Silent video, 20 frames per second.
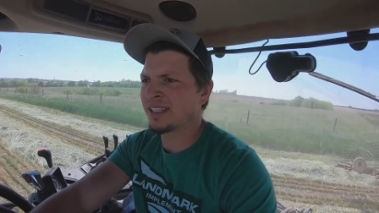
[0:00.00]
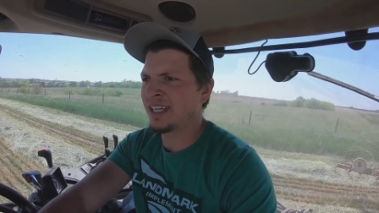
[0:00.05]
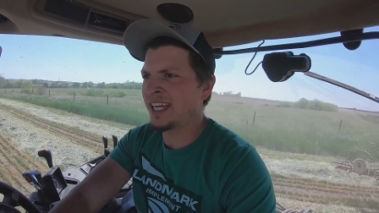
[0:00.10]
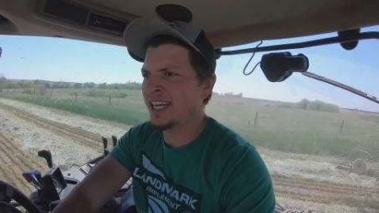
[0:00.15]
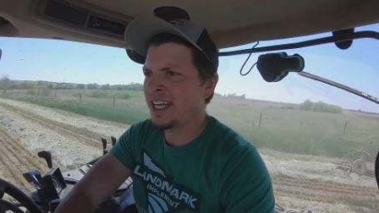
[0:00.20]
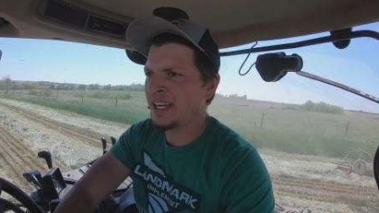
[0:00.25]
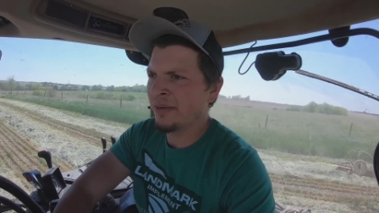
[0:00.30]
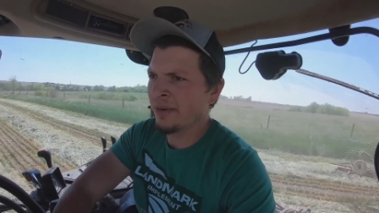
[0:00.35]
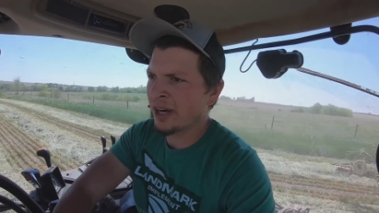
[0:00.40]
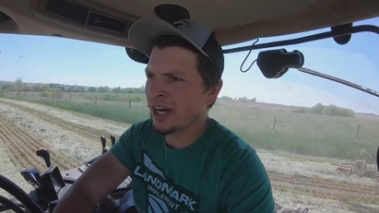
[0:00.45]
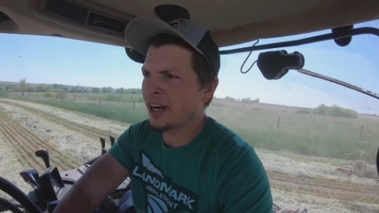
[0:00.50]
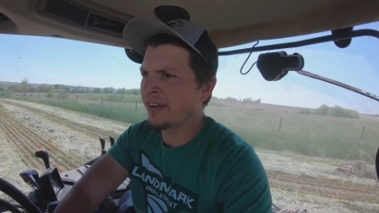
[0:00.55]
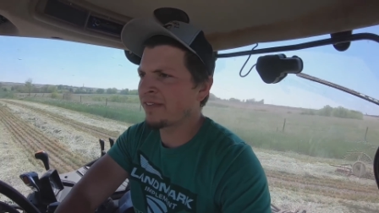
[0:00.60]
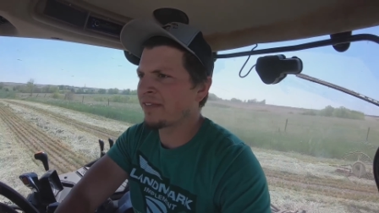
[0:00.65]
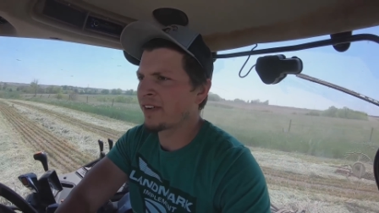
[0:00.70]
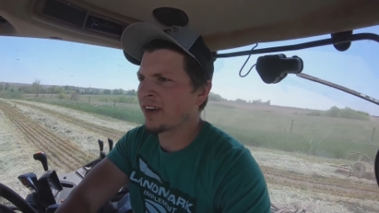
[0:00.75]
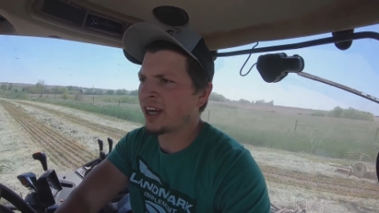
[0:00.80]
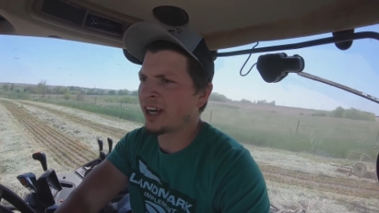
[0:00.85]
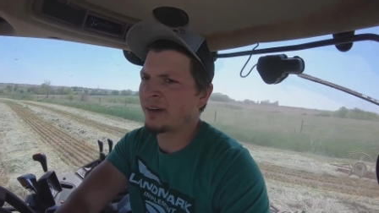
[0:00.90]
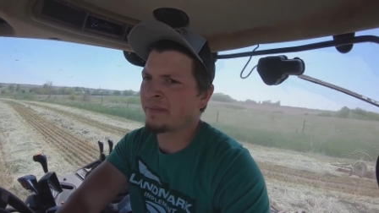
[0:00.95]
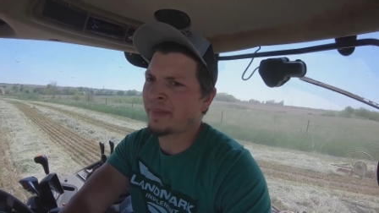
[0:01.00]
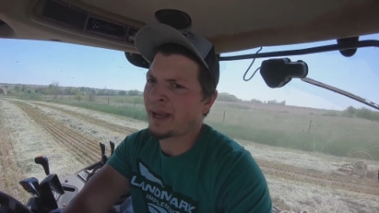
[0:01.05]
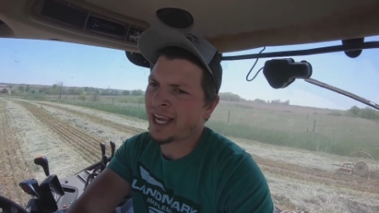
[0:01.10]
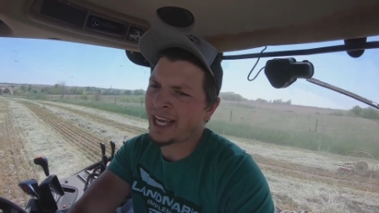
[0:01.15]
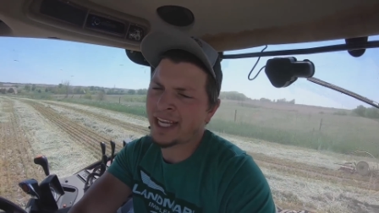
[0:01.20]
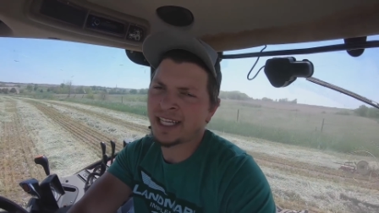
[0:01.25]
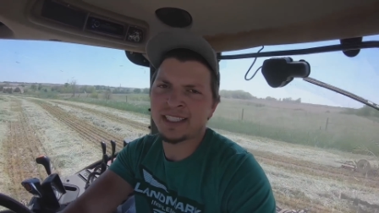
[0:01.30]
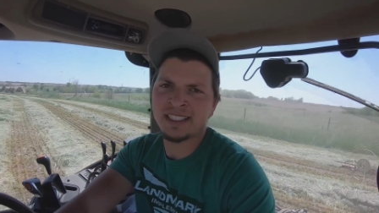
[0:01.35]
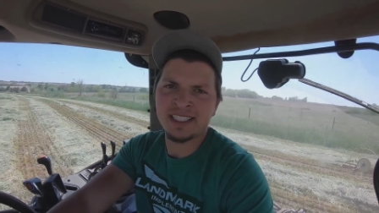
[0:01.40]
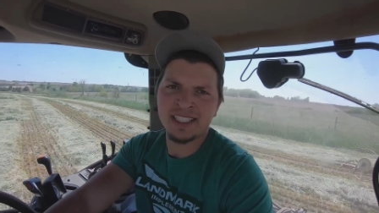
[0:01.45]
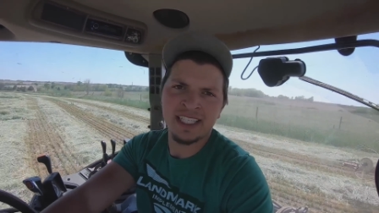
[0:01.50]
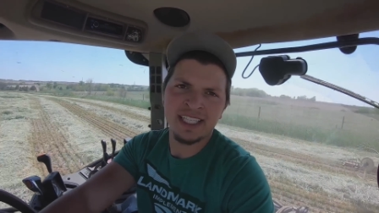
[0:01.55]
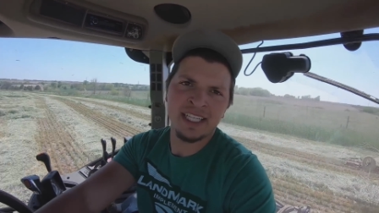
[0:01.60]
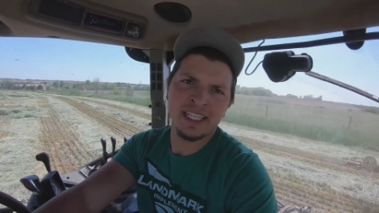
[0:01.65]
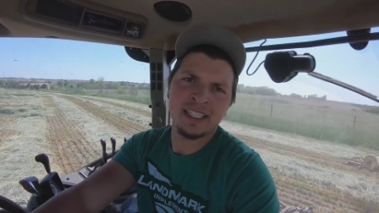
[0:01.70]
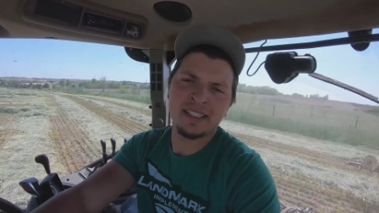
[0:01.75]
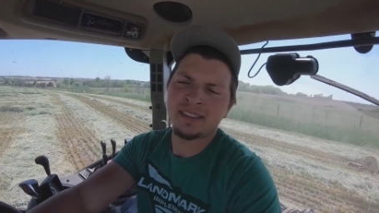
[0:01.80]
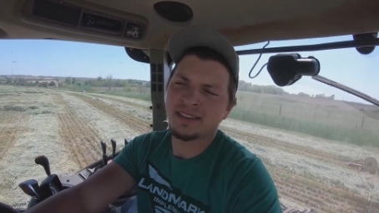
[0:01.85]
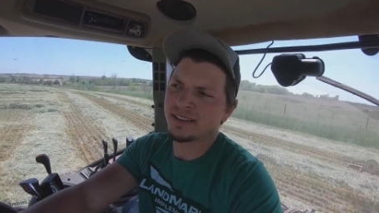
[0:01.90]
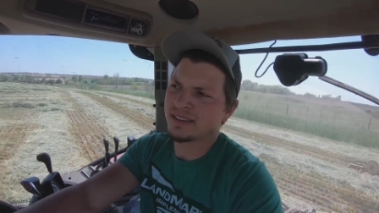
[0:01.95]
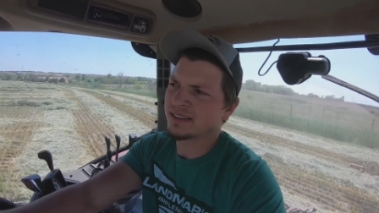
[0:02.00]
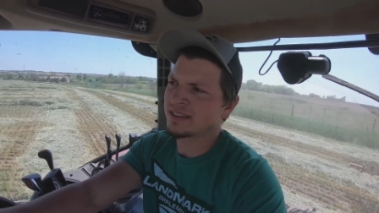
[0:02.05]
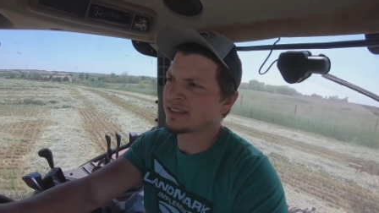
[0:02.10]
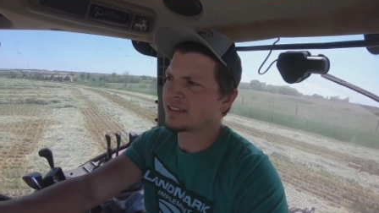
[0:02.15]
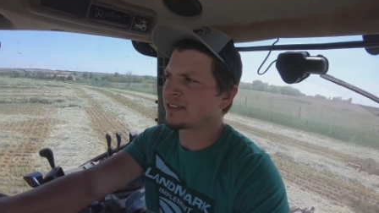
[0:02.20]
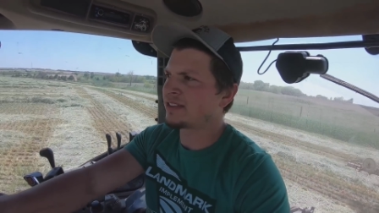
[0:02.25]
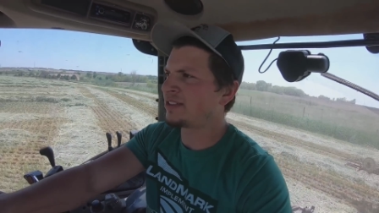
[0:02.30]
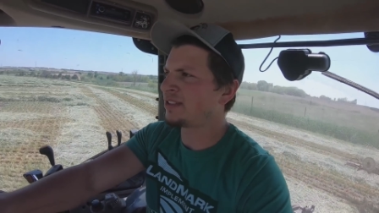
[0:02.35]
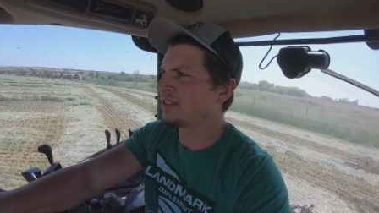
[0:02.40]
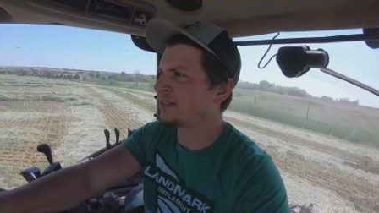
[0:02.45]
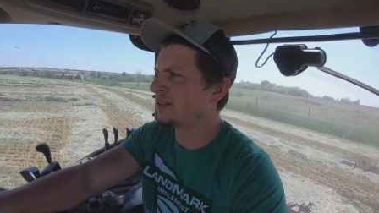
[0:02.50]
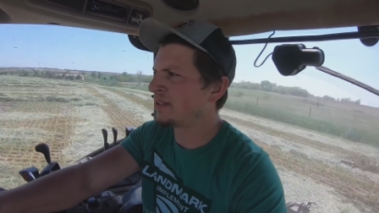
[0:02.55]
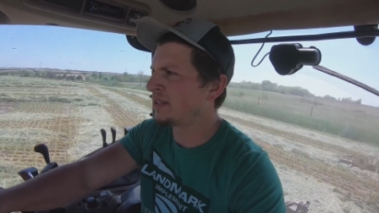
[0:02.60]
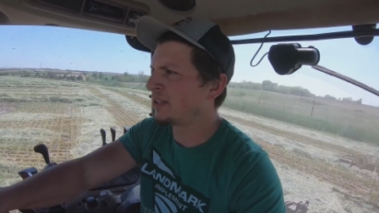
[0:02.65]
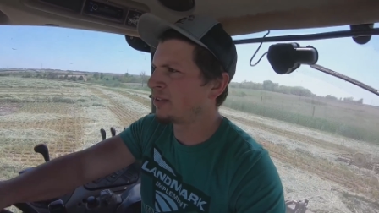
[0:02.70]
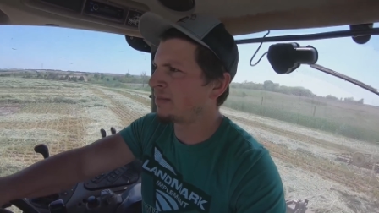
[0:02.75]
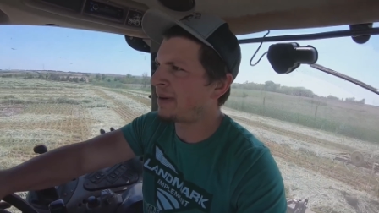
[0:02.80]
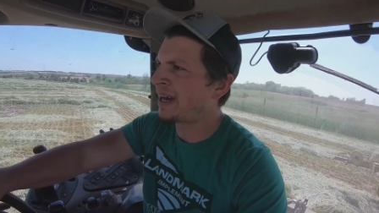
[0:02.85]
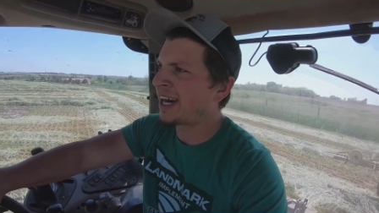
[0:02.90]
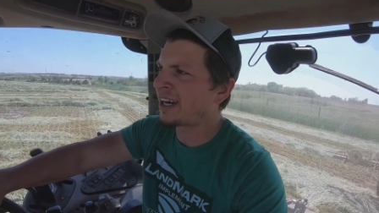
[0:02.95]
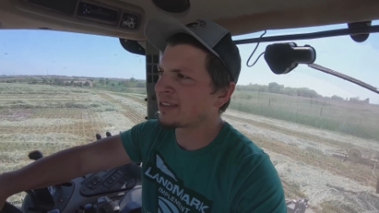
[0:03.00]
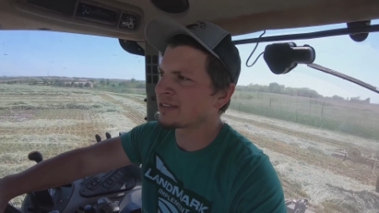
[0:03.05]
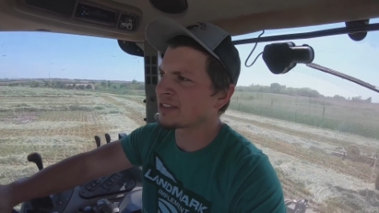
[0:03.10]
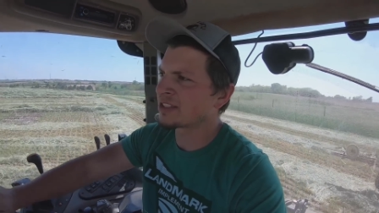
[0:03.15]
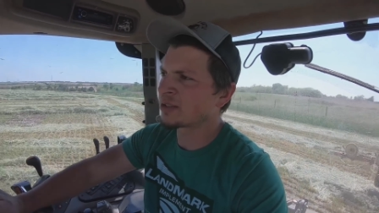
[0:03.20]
anywhere from 18 to about